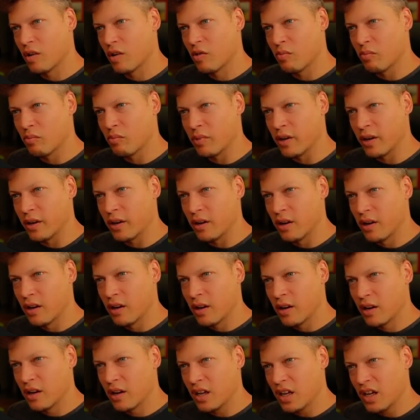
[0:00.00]
But
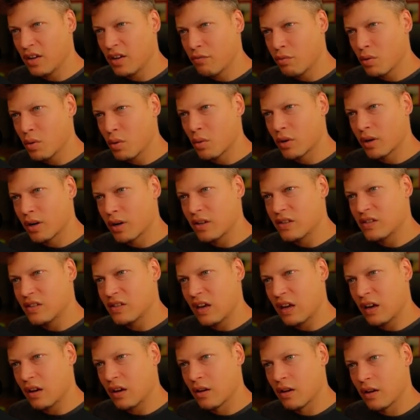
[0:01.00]
if we want to
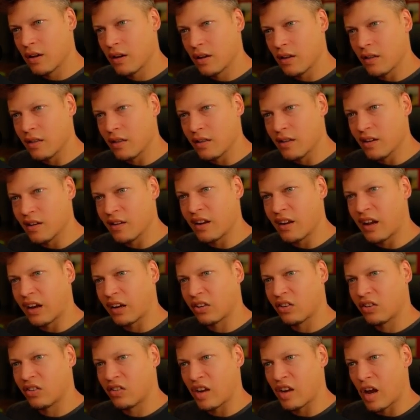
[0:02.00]
take the next
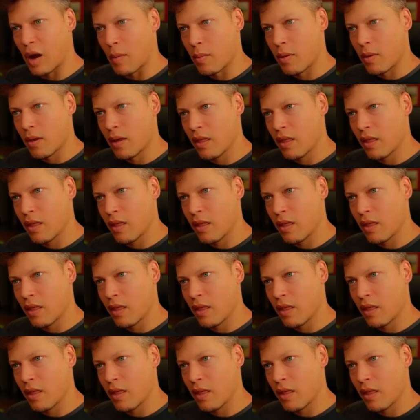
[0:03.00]
step,